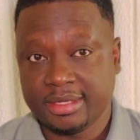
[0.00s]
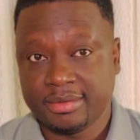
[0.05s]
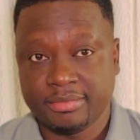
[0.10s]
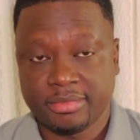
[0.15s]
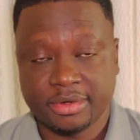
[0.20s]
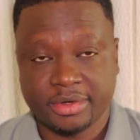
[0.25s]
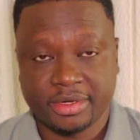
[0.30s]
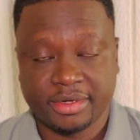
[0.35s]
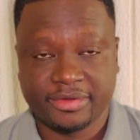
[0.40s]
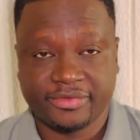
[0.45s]

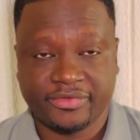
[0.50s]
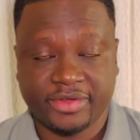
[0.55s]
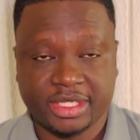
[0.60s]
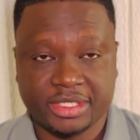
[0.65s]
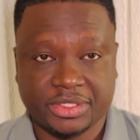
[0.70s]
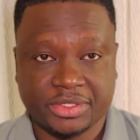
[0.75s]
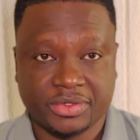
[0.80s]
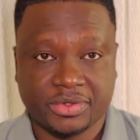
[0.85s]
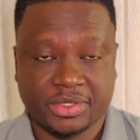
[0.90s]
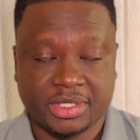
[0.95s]
Burkina
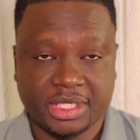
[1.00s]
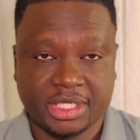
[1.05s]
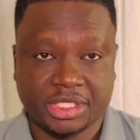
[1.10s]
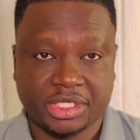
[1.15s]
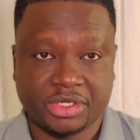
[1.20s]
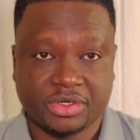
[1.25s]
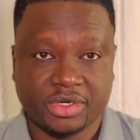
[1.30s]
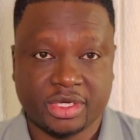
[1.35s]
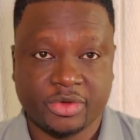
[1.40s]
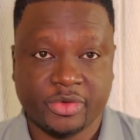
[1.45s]
Faso, and
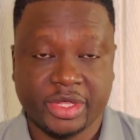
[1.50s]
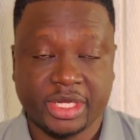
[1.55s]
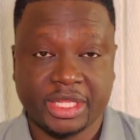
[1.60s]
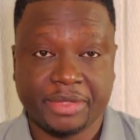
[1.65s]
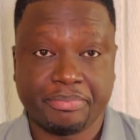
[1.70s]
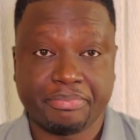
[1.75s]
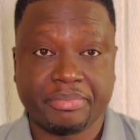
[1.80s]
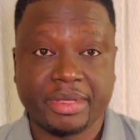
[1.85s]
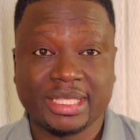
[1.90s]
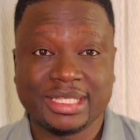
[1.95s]
etc., where the
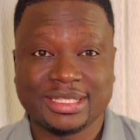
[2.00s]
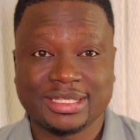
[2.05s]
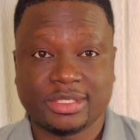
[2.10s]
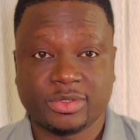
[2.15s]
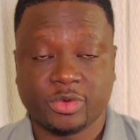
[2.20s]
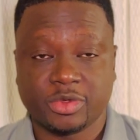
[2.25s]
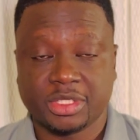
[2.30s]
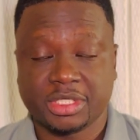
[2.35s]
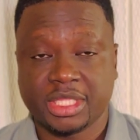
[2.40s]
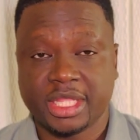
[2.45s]
basis
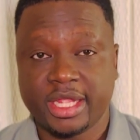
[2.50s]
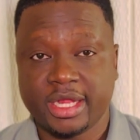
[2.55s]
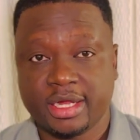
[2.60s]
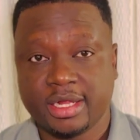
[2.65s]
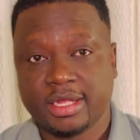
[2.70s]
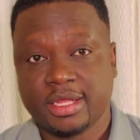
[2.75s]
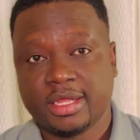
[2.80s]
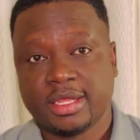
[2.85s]
was there.